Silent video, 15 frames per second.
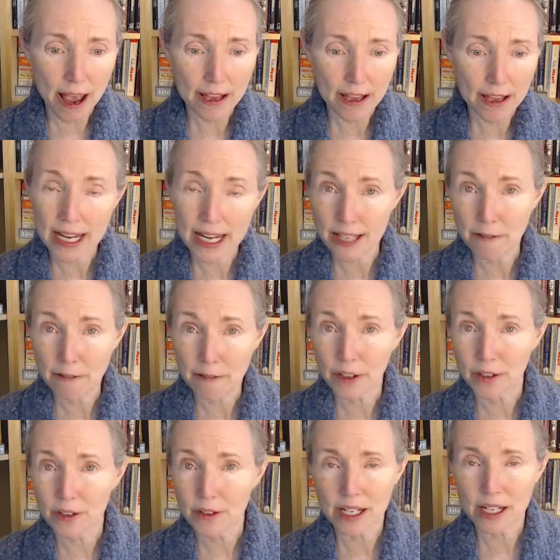takes effort
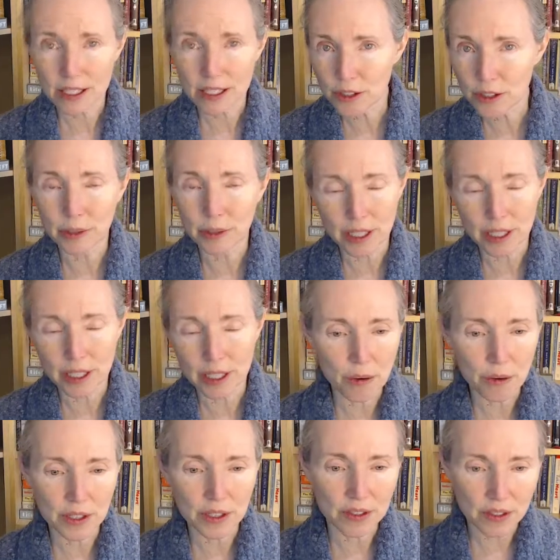and discipline and
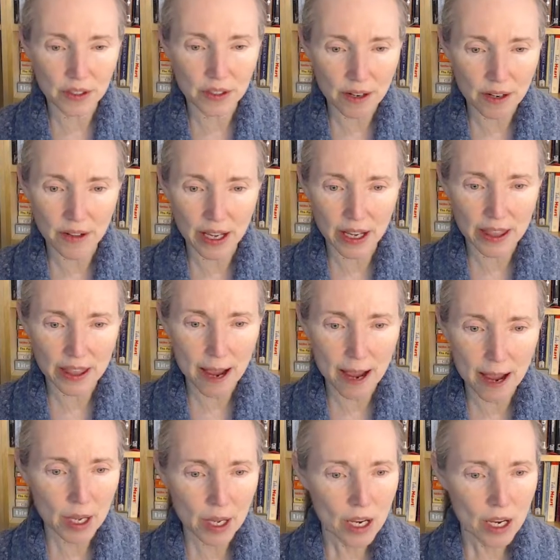focus and stuff like
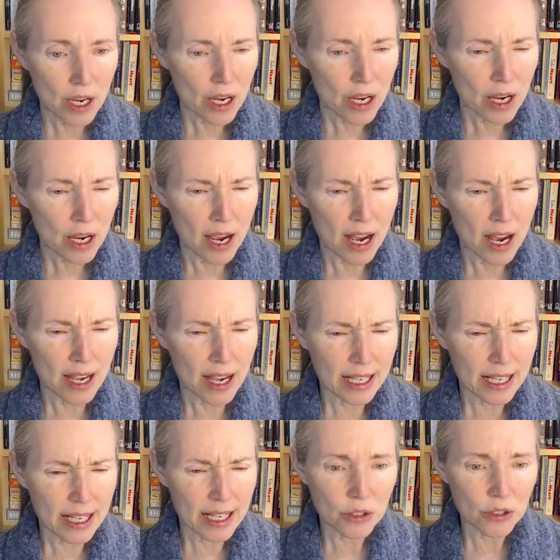that.
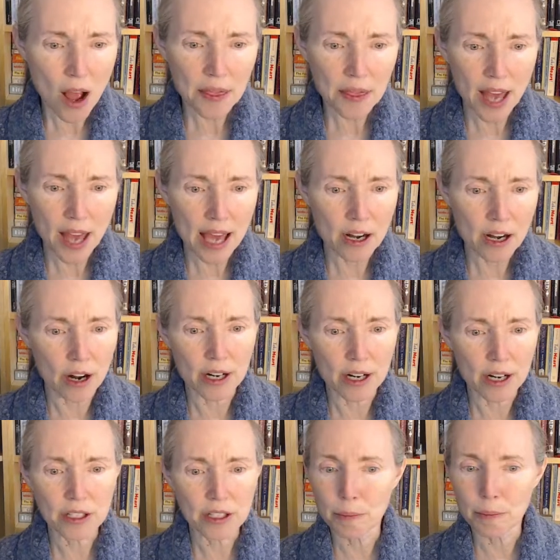It's not that
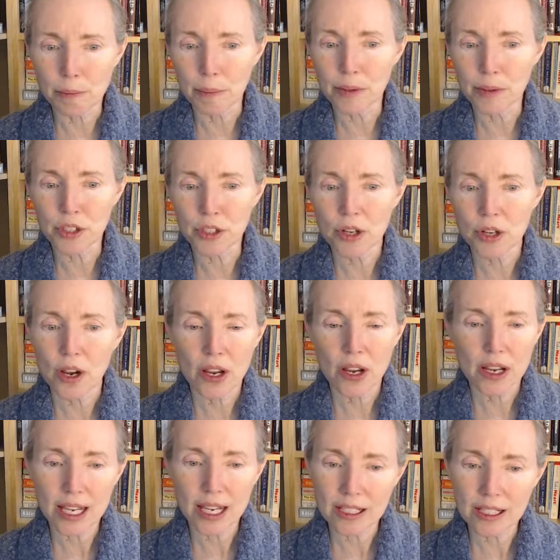hard to publish
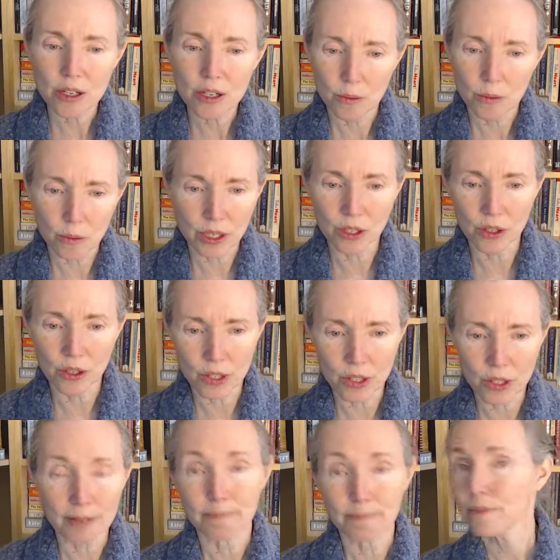it when you're
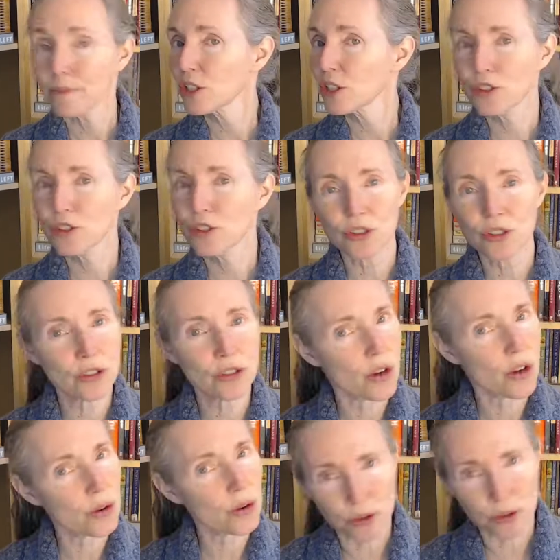done.
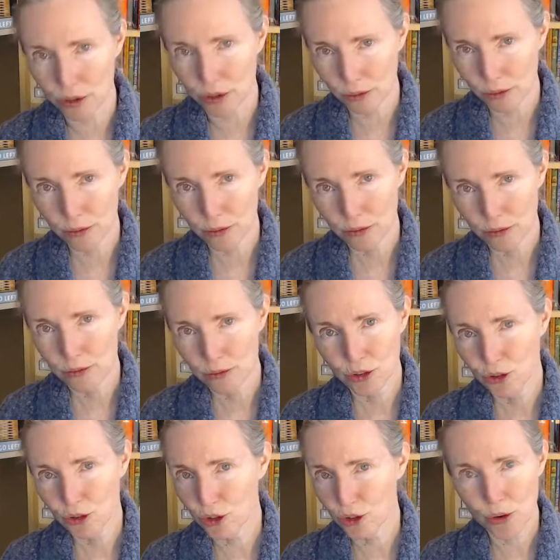So true.
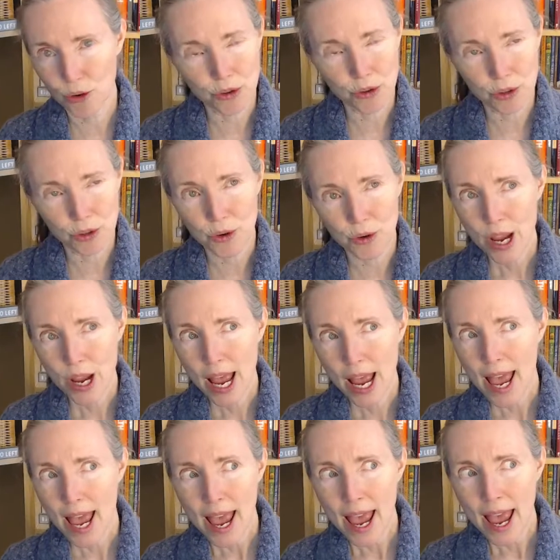So true.
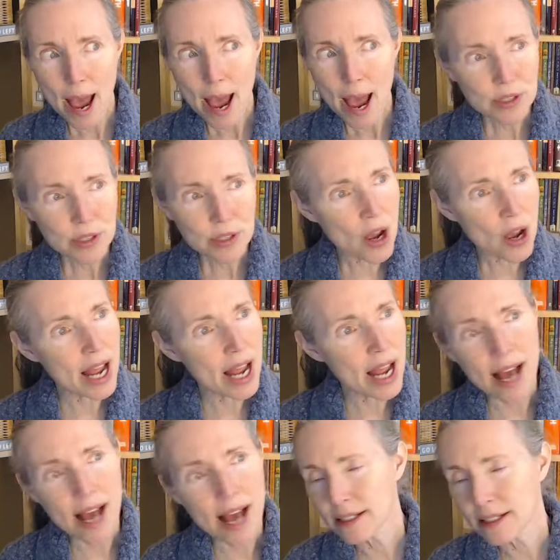Amazon
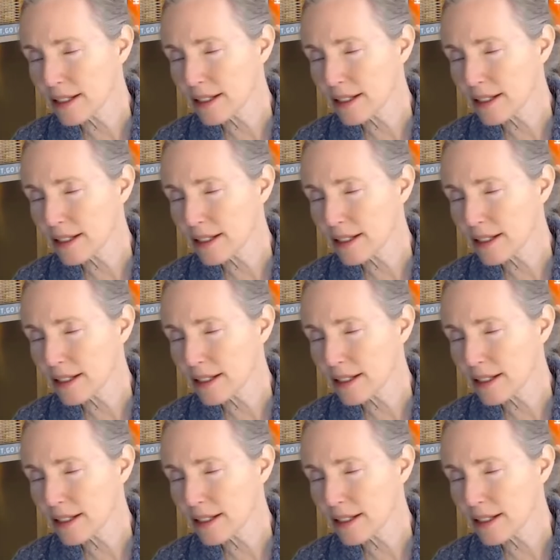had